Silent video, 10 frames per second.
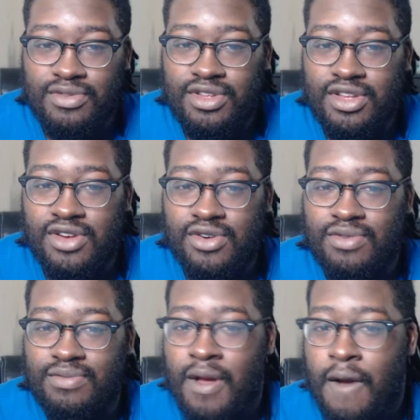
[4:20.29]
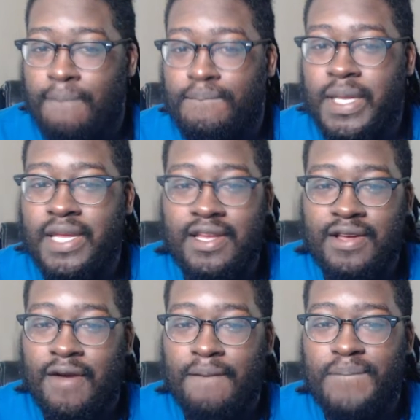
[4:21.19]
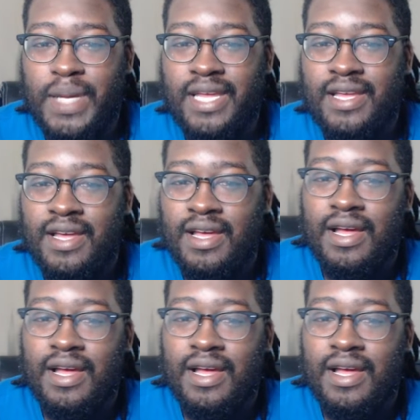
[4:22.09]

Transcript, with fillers: You know, bink, bink,